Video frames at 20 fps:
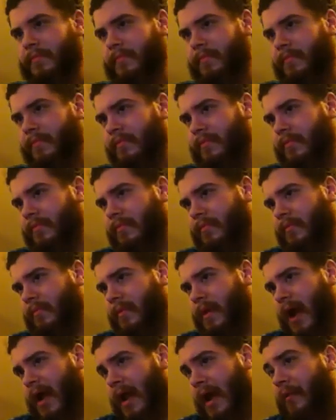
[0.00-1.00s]

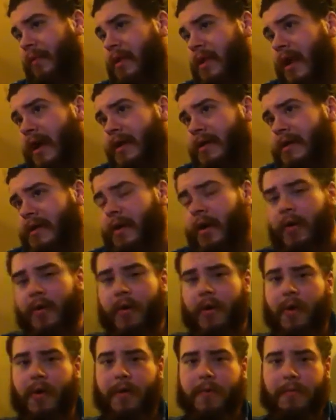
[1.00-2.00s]
And I would like to go
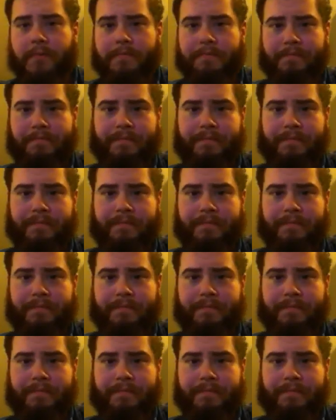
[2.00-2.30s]
home.